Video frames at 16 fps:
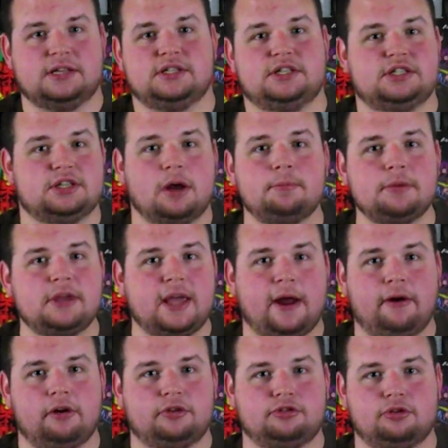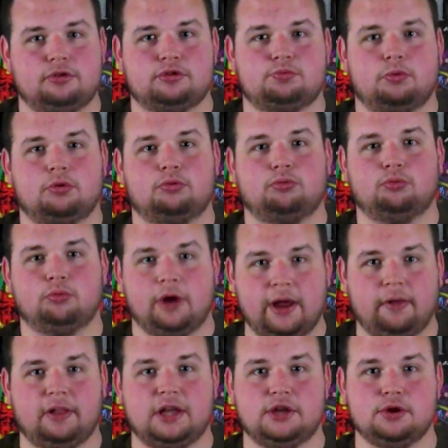Some characters were
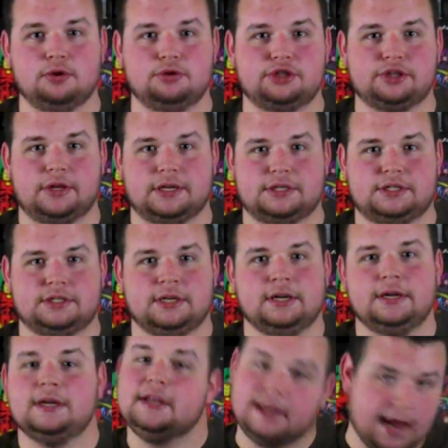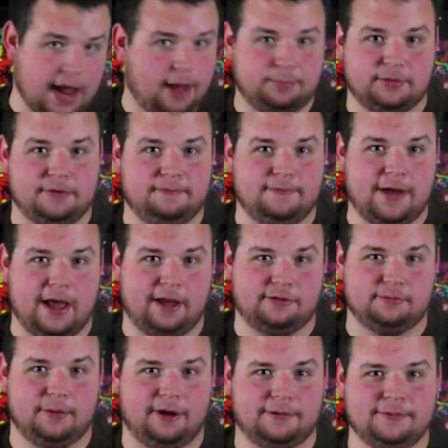really useless. Captain
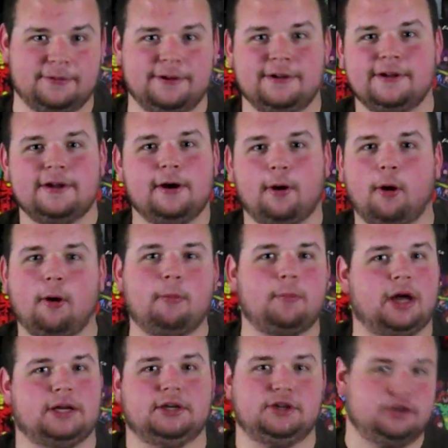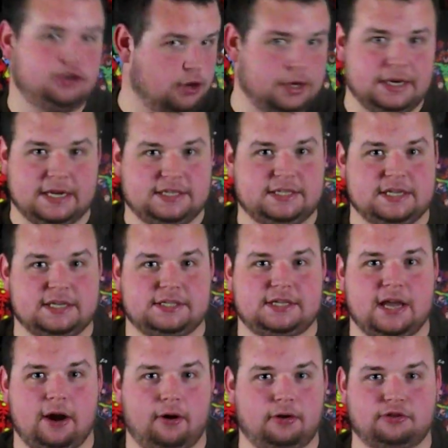Phasma. Oh my goodness, this
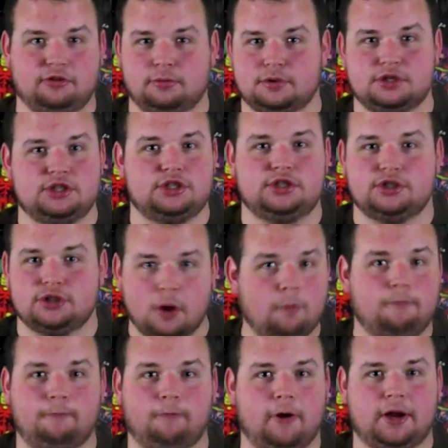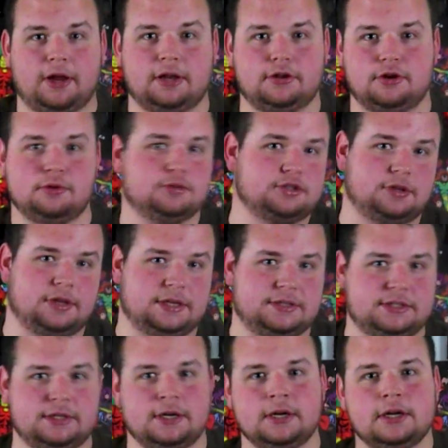character was so freaking
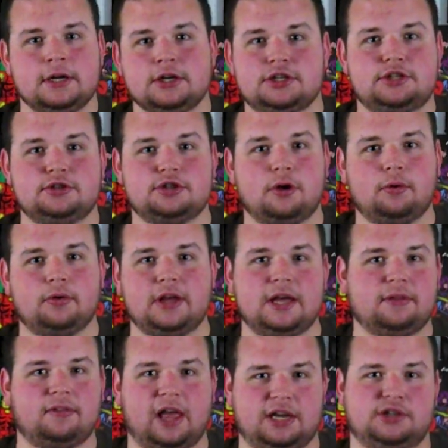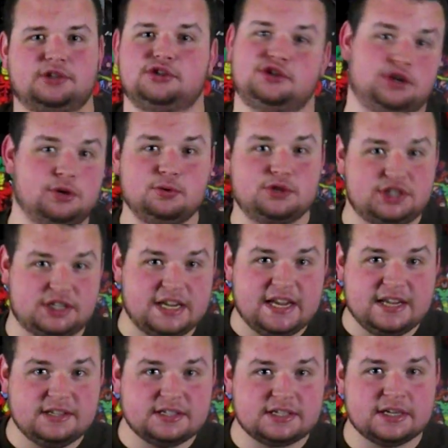useless. She's only in like 2
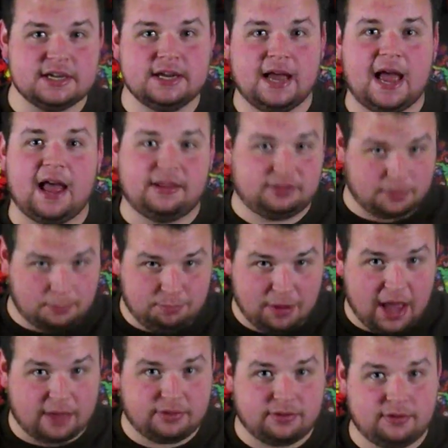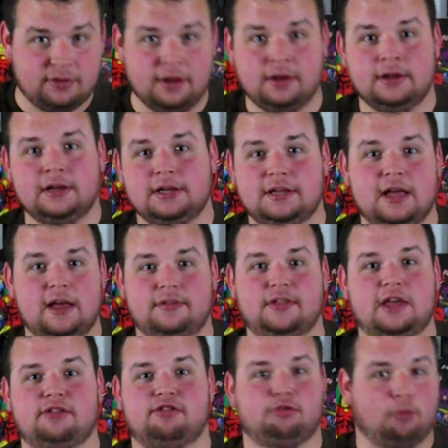scenes at the best. Yeah, they
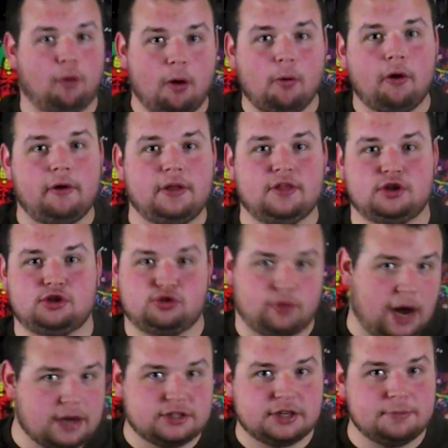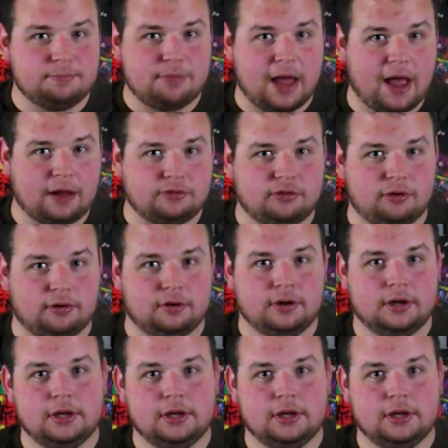throw her in the trash compactor.